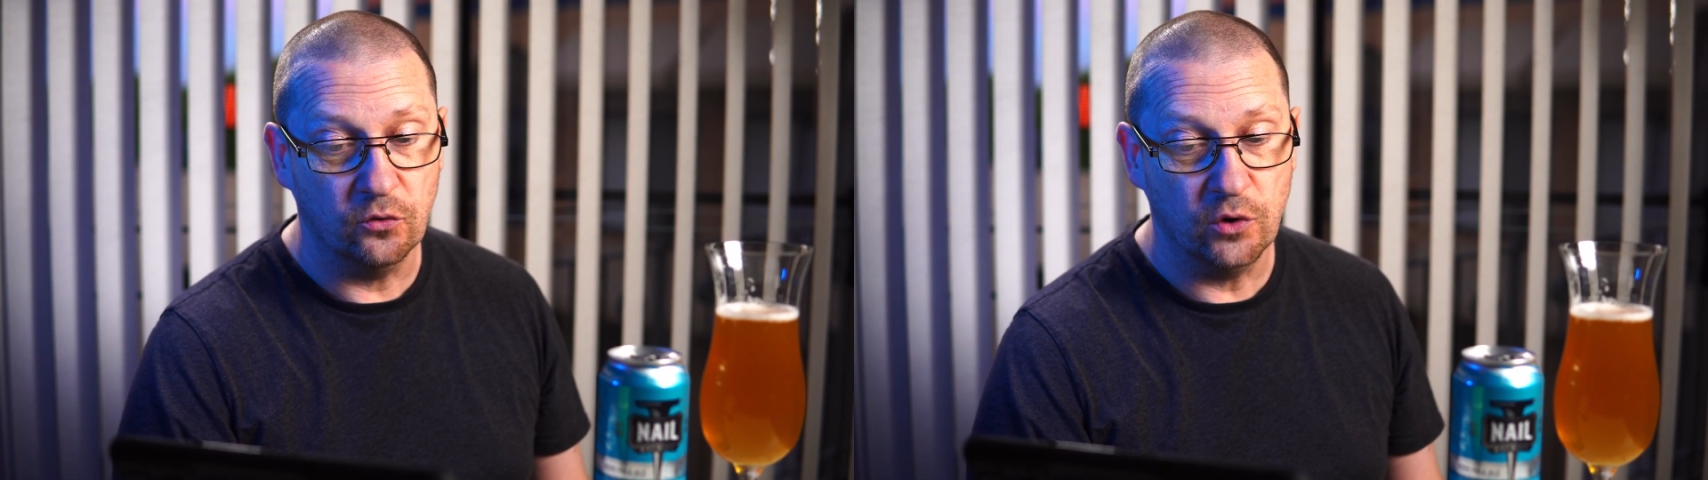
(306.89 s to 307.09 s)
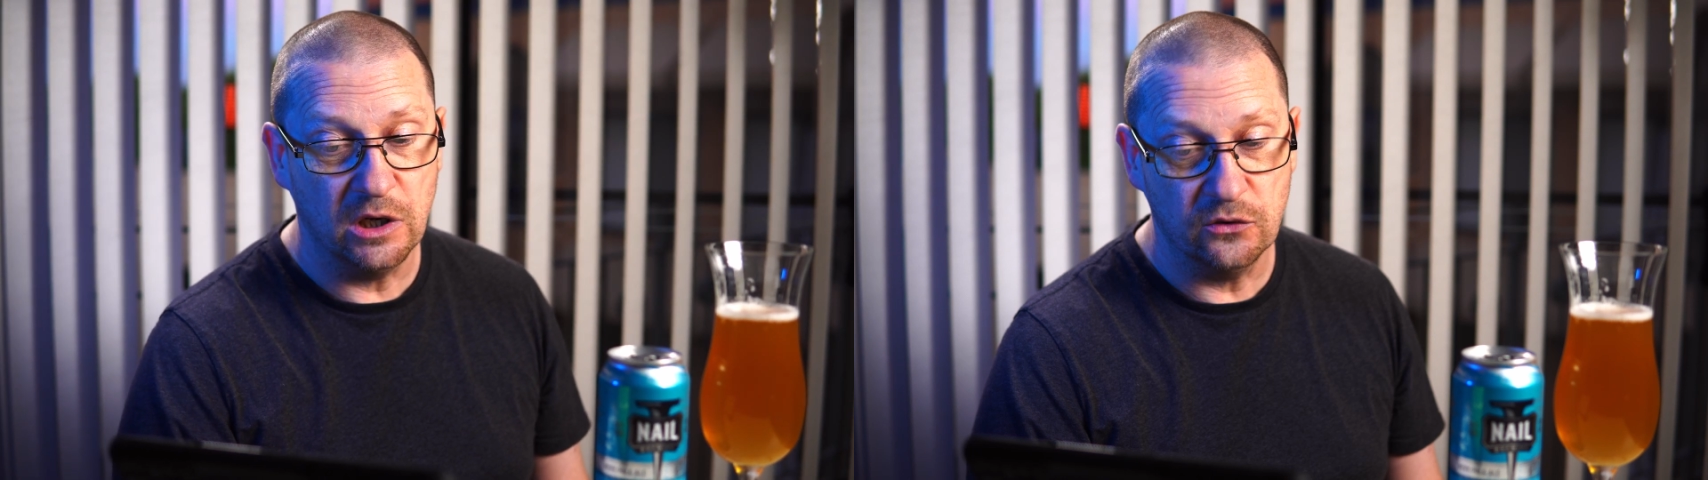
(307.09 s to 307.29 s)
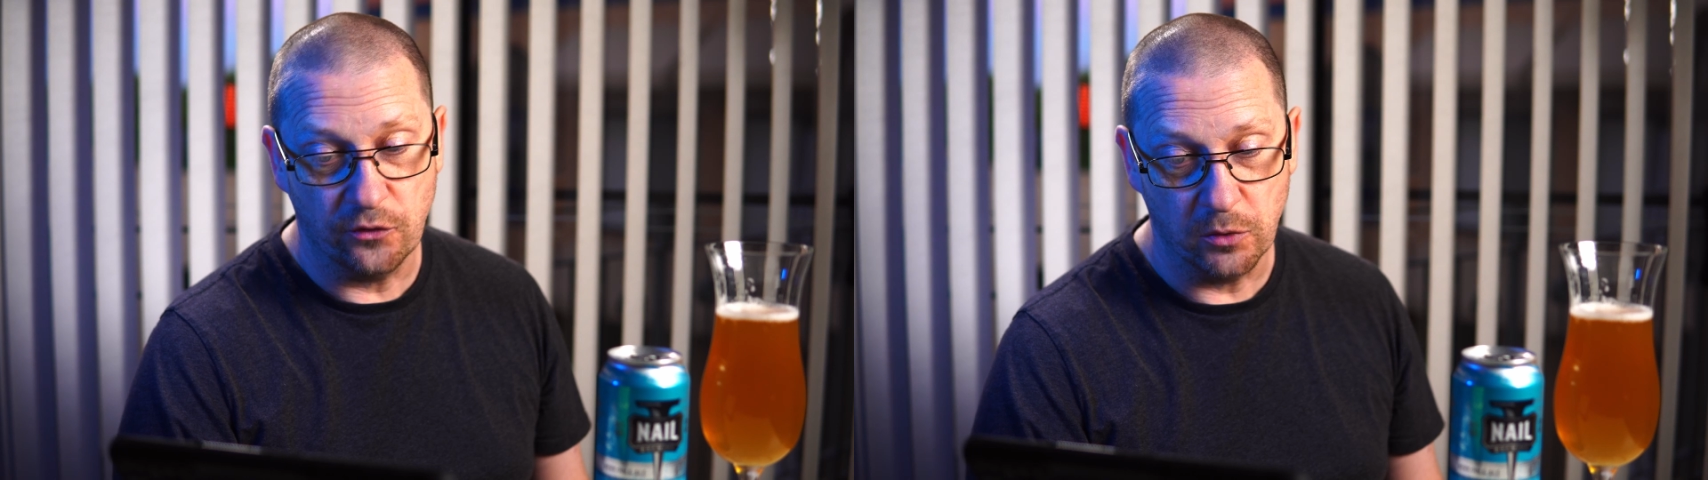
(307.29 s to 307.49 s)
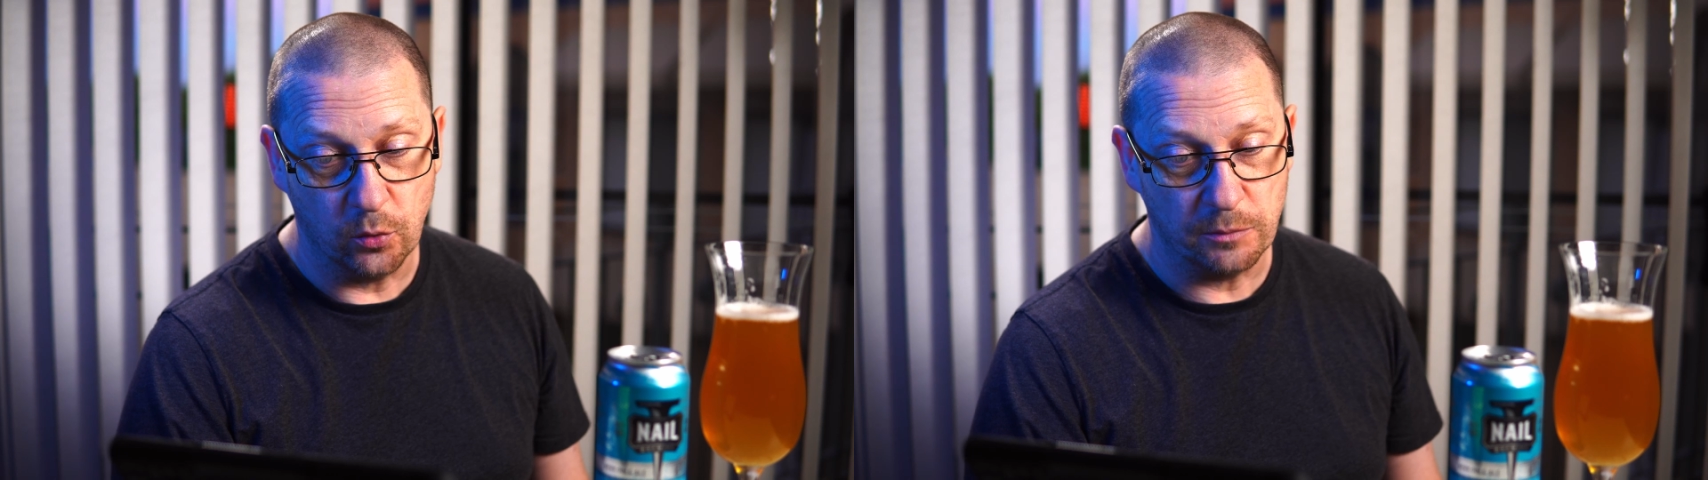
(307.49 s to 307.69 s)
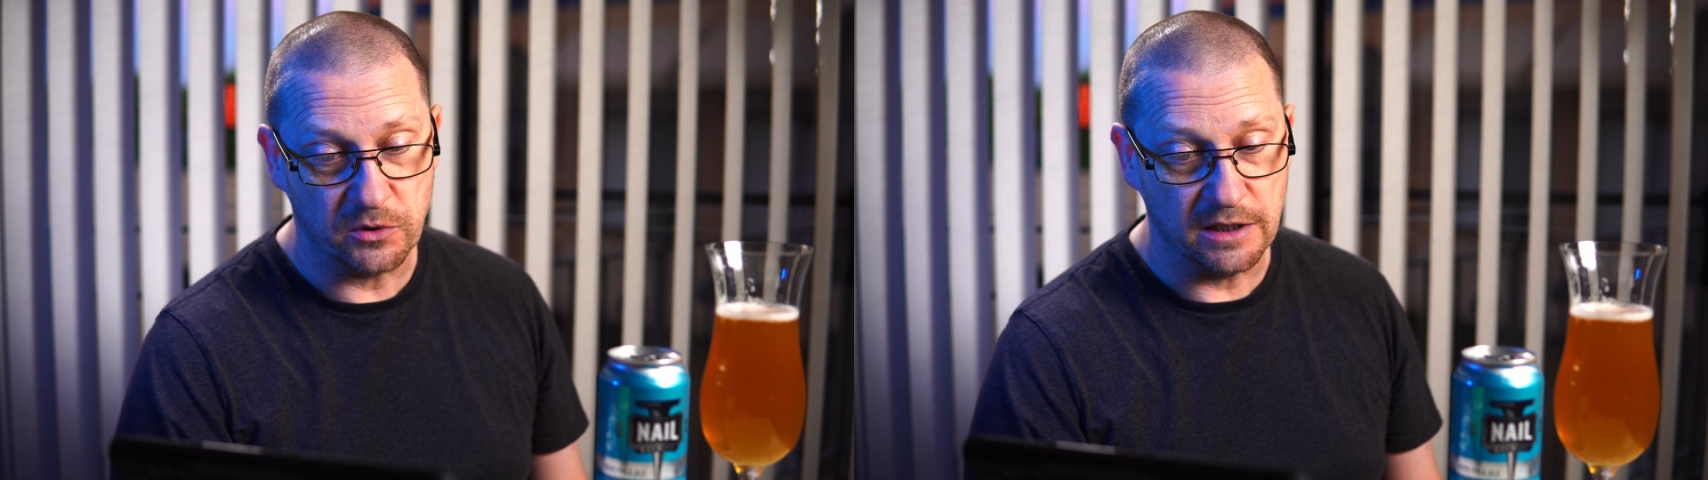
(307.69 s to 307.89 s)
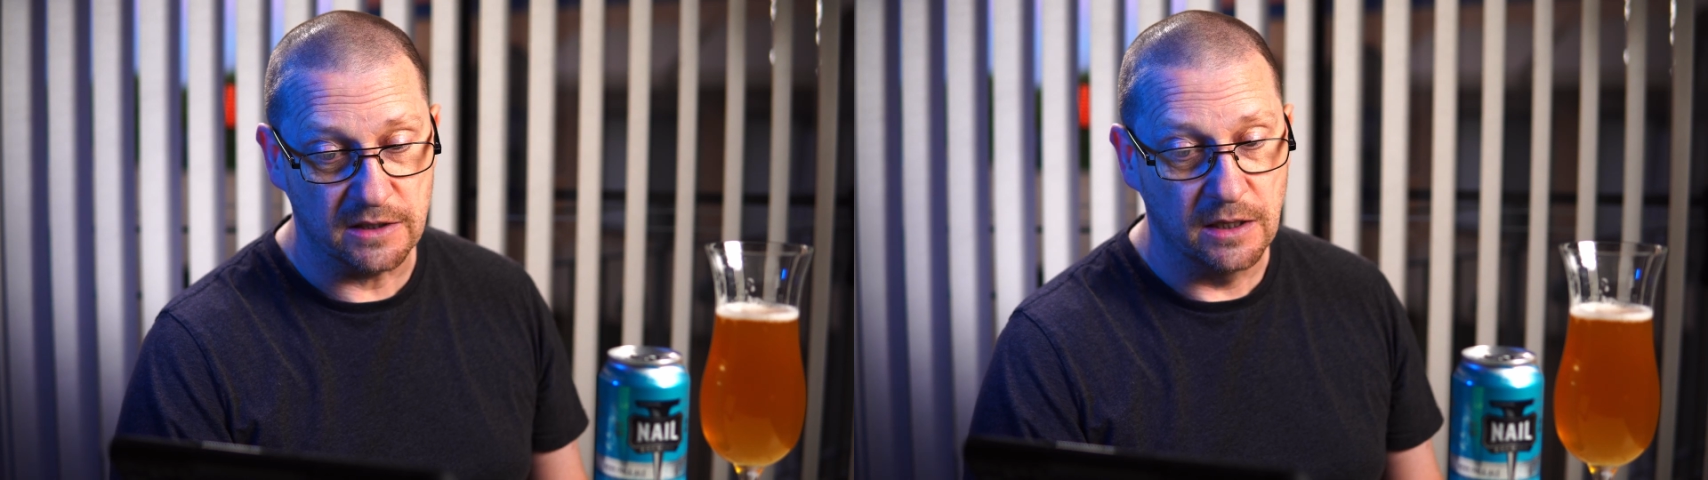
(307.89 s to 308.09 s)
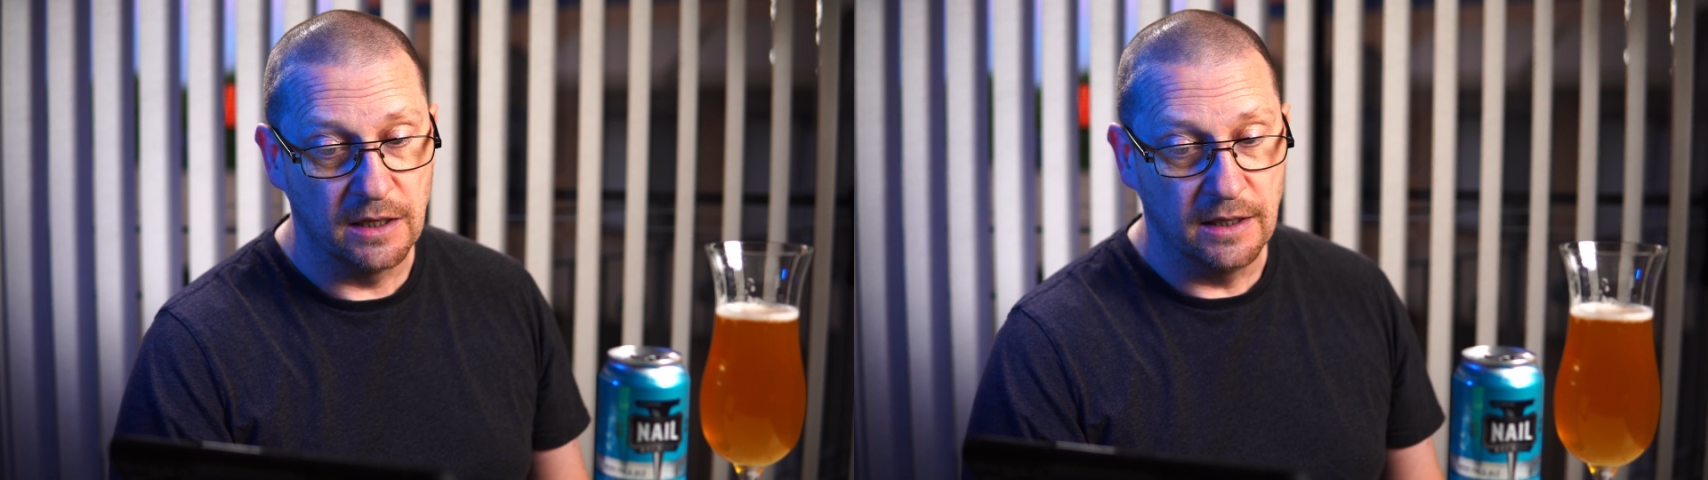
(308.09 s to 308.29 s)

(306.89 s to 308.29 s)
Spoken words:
read from the website.